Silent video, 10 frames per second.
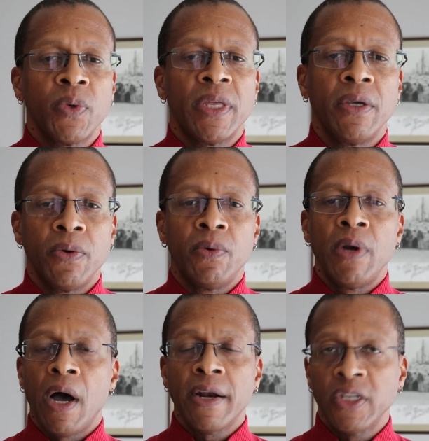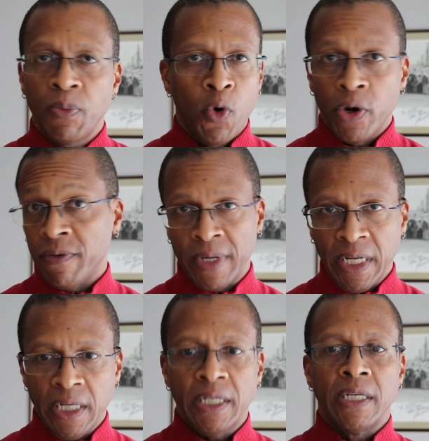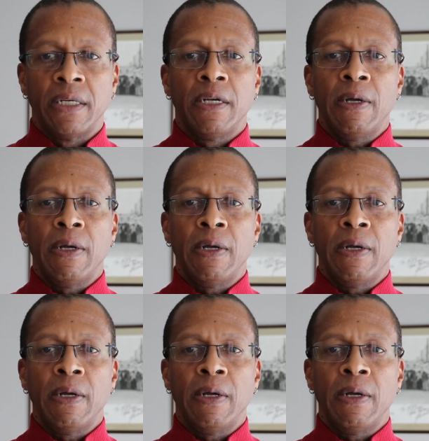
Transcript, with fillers: with you not as a point of guilt,